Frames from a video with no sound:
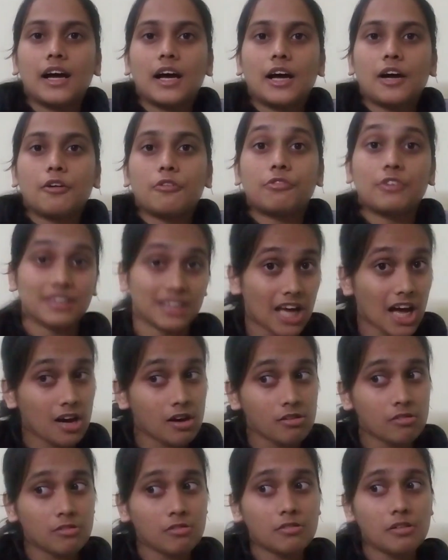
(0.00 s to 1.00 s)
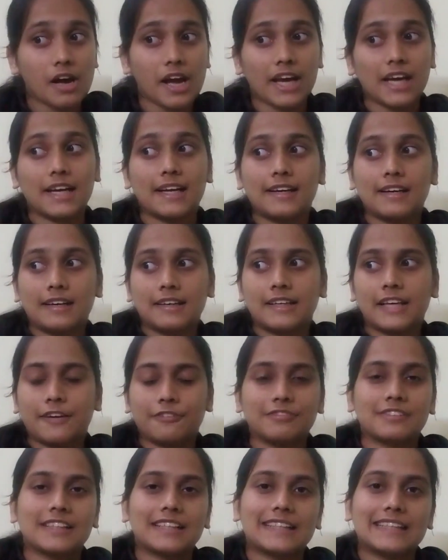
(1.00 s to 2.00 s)
For now, I'll
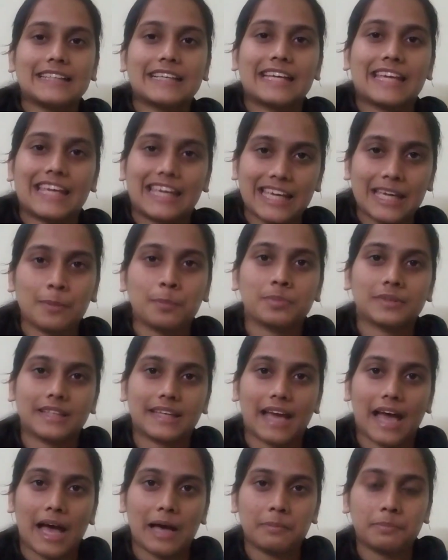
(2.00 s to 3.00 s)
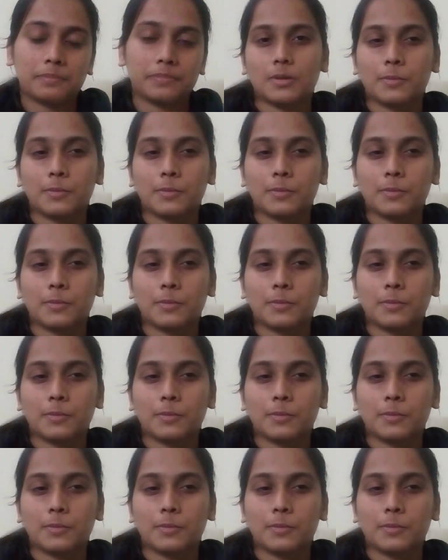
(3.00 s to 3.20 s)
definitely keep the app.